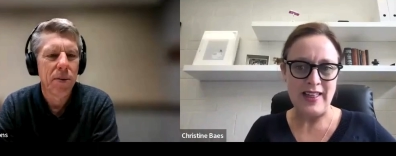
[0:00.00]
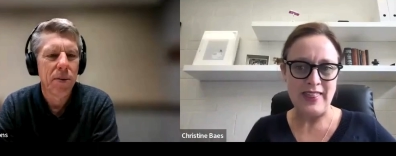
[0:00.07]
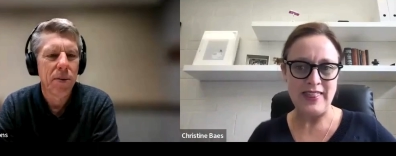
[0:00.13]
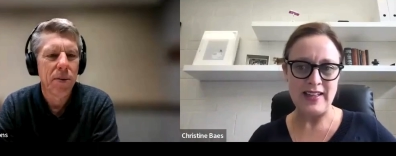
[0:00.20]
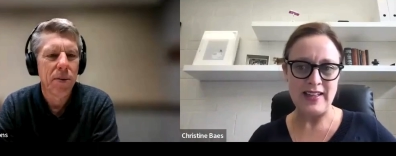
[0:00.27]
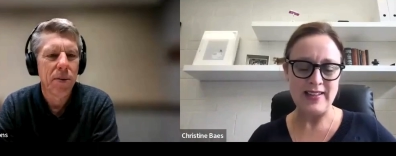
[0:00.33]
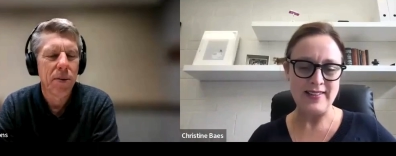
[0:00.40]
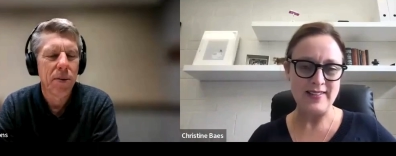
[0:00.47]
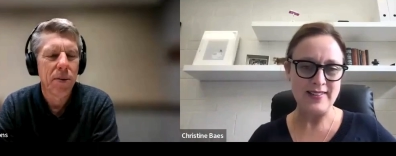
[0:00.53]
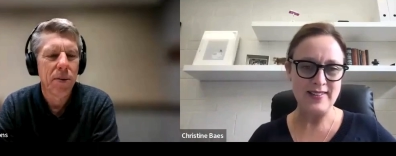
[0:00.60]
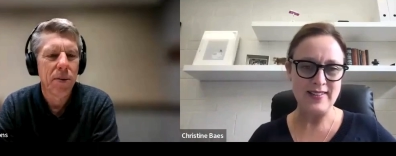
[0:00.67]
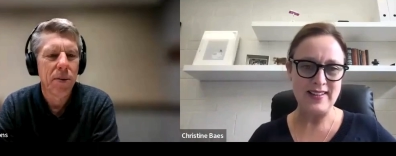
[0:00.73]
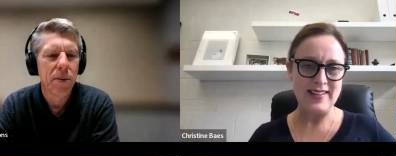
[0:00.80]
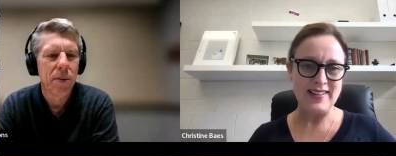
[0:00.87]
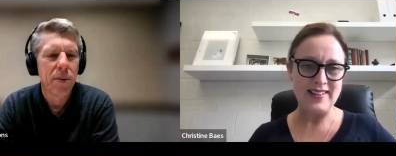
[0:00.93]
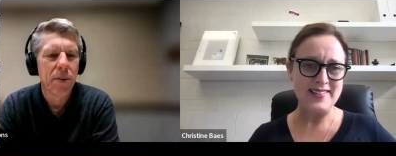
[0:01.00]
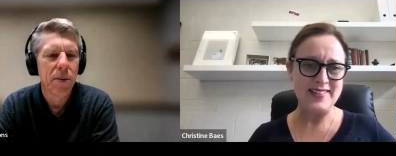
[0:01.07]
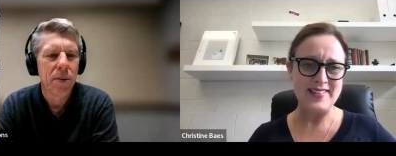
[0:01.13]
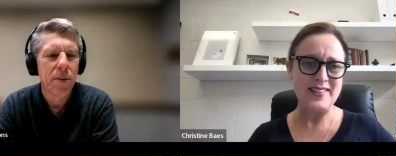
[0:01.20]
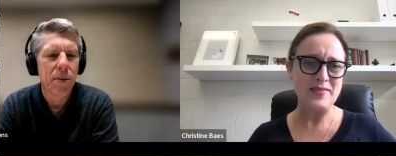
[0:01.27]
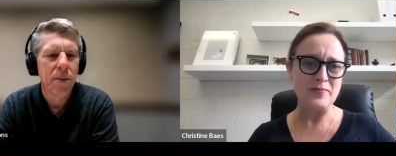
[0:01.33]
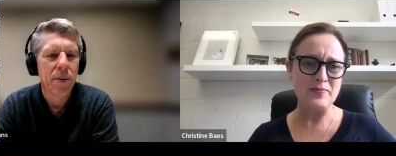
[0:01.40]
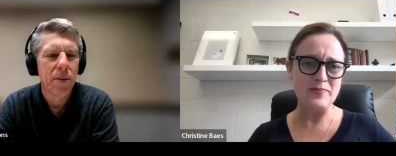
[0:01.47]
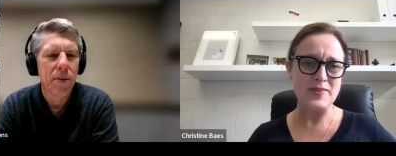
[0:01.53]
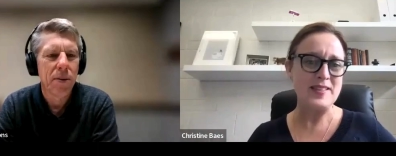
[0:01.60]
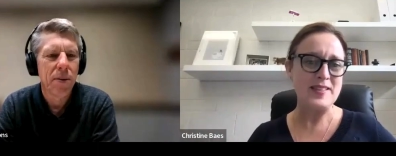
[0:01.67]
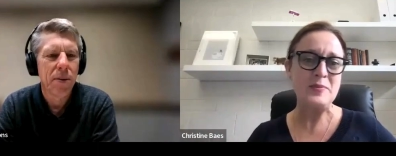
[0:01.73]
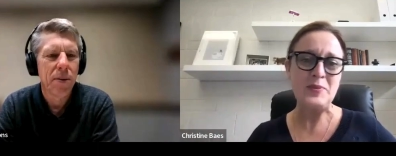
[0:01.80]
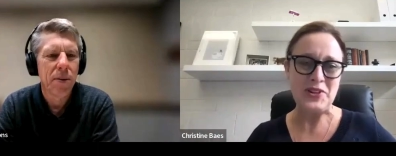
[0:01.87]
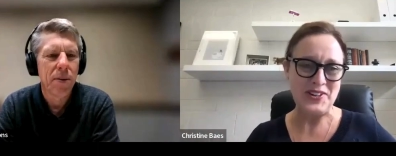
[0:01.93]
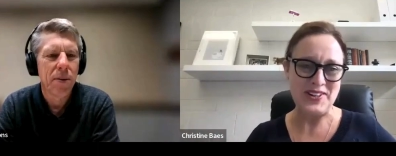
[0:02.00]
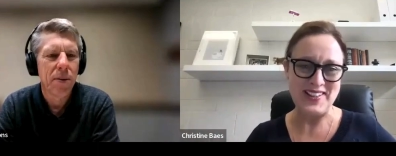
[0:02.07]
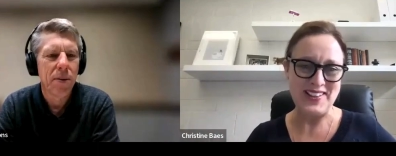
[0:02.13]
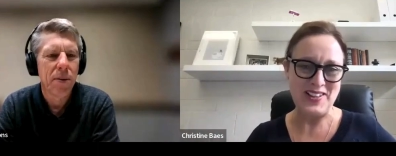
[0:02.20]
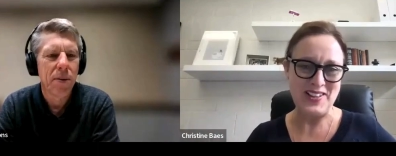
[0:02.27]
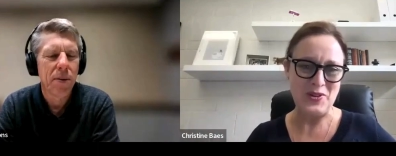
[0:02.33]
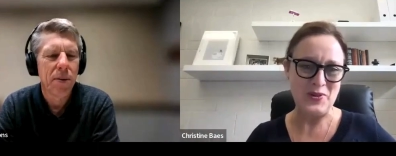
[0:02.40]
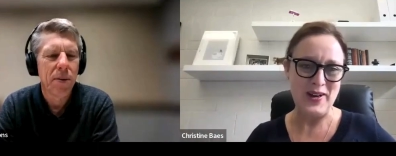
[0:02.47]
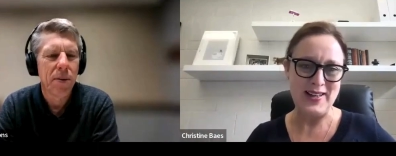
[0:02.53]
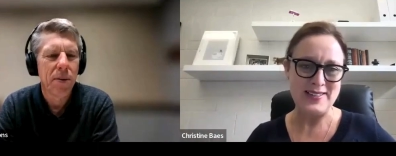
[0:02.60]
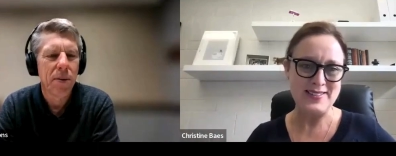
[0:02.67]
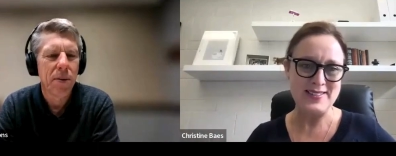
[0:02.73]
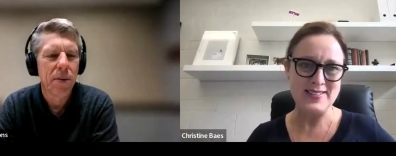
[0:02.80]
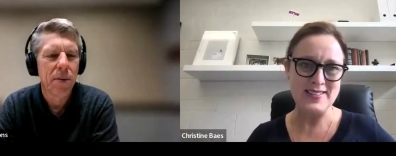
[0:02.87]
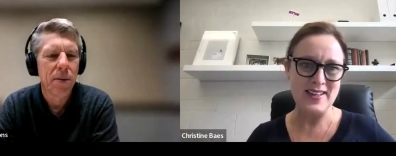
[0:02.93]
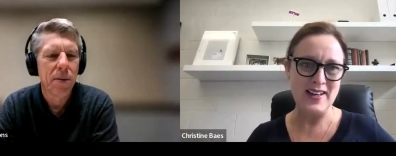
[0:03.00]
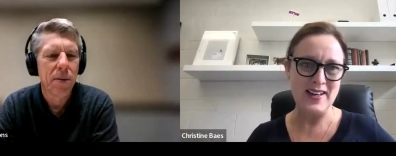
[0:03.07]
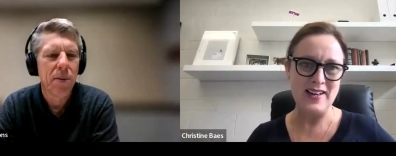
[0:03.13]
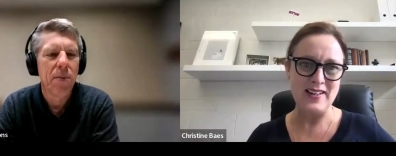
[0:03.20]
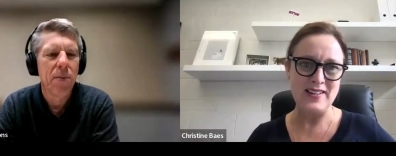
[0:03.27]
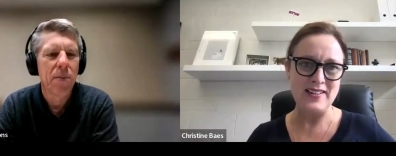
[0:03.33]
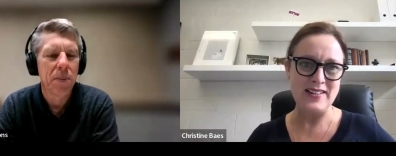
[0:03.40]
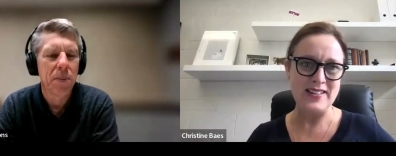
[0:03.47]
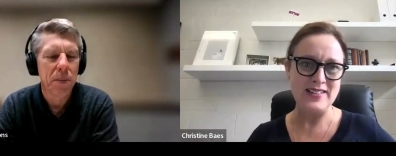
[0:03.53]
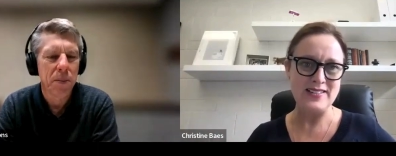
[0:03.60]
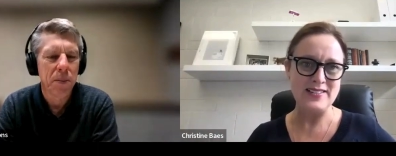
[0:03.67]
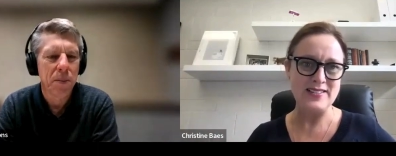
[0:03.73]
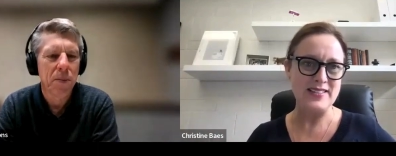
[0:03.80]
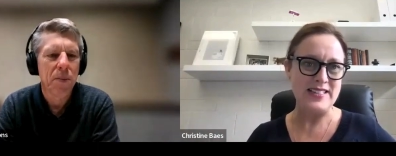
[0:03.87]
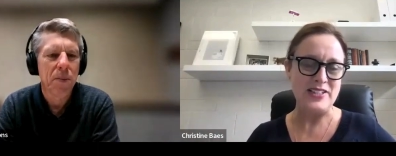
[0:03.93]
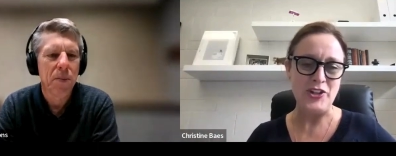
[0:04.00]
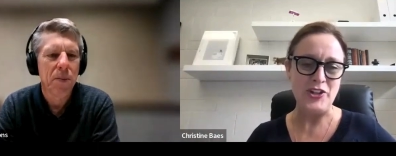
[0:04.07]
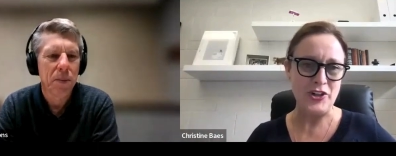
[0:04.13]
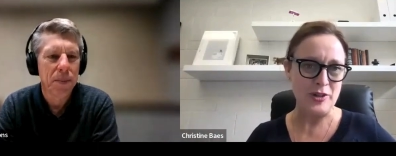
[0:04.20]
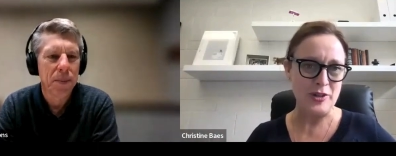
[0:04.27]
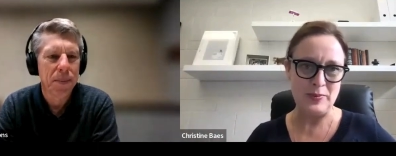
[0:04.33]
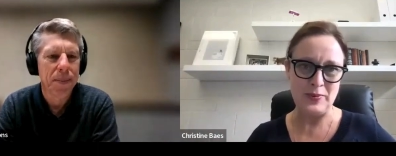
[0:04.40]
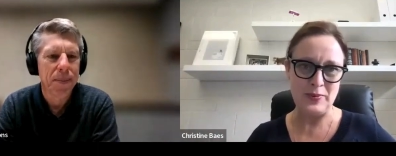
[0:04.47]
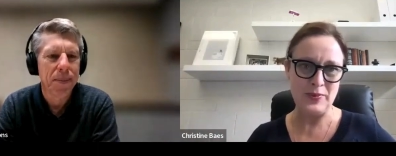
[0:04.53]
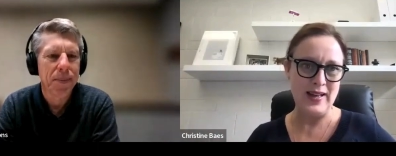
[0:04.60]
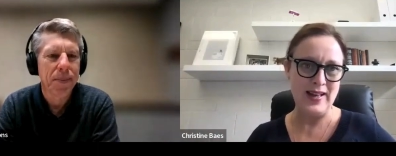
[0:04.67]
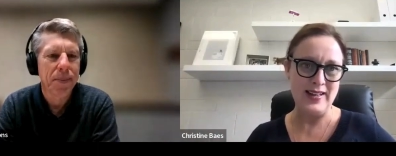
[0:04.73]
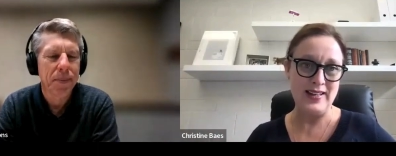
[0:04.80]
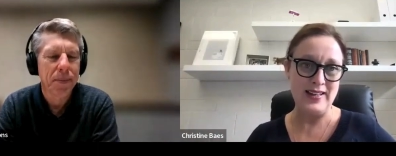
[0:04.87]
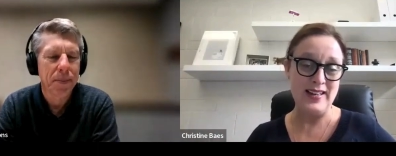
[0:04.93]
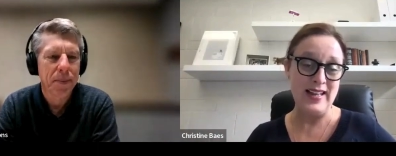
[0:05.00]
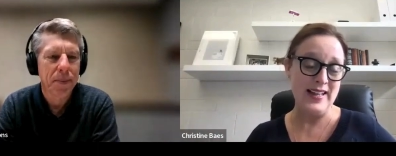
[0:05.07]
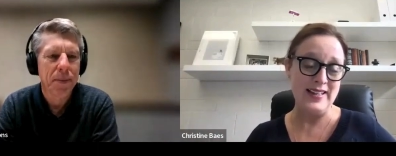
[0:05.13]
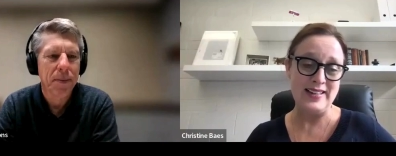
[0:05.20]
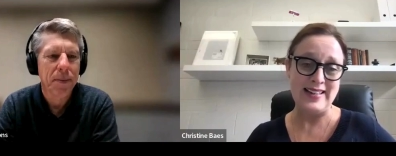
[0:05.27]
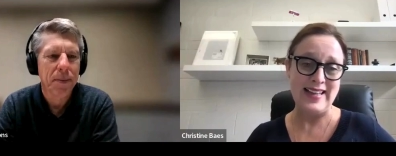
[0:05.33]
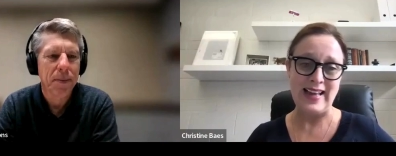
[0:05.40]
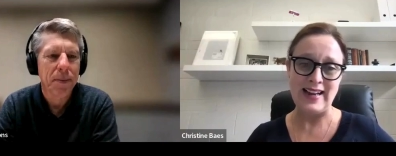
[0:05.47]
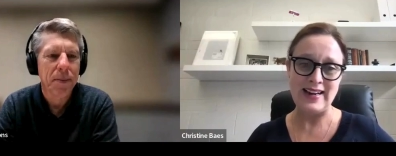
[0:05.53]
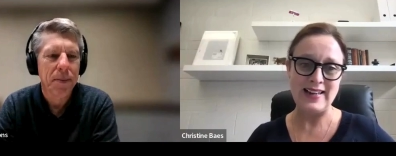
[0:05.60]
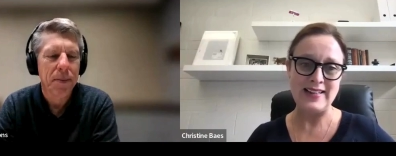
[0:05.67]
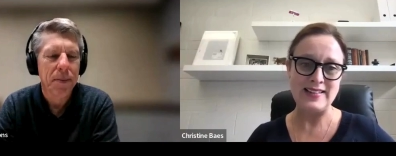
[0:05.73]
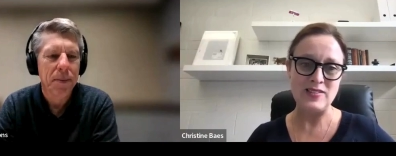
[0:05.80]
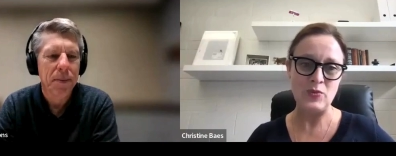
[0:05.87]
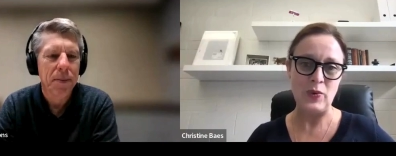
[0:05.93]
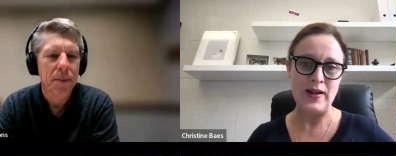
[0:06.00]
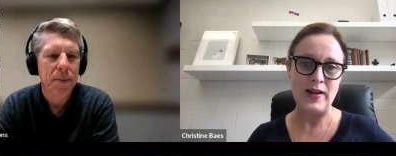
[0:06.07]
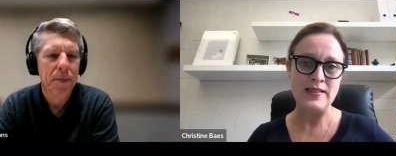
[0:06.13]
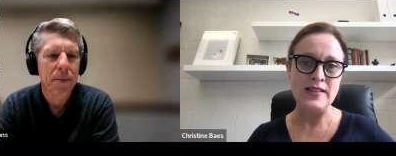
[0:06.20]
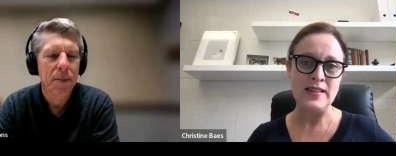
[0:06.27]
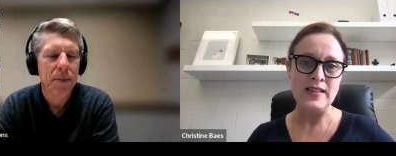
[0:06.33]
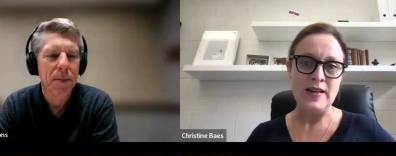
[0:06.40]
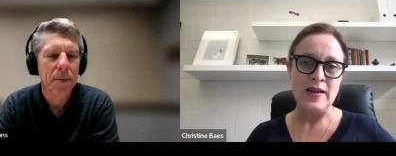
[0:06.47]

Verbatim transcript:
Speaker 1: i think is is similar in the US, uh, in Europe, and, and in Canada as well.